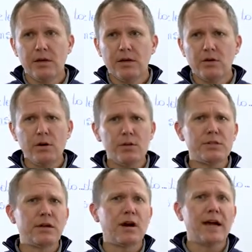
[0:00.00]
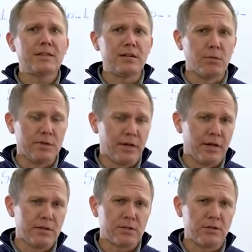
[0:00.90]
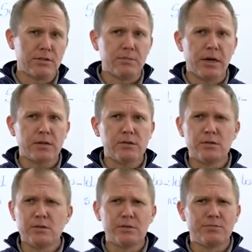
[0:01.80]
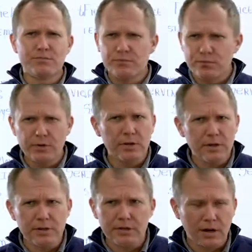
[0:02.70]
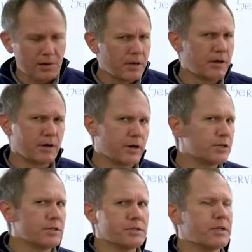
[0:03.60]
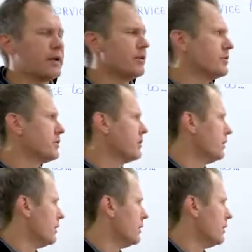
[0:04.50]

You'll notice interacting with data in ServiceMax uses some really common integration standards,